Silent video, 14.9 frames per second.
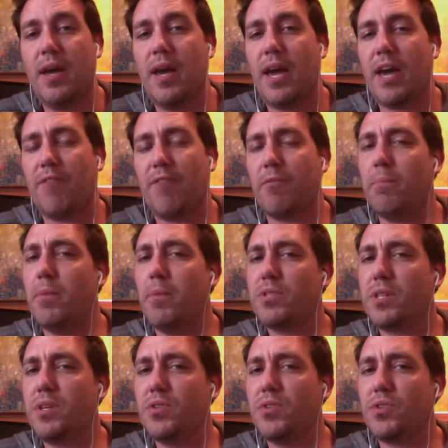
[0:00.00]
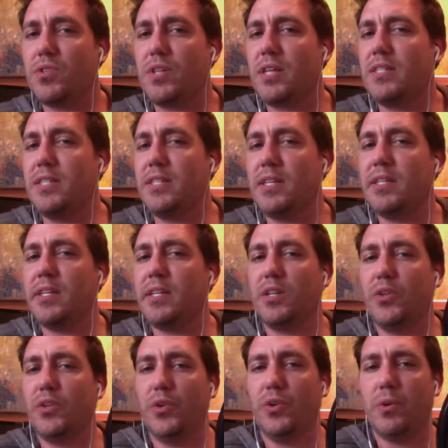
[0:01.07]
And for most of the users, they didn't
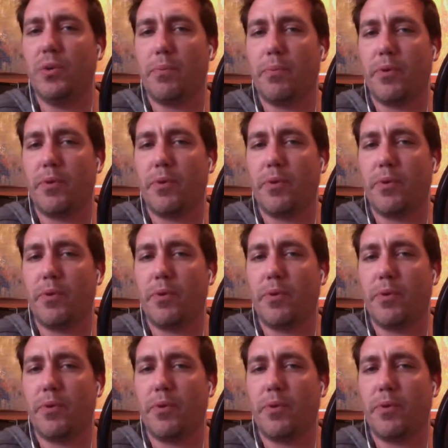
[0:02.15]
include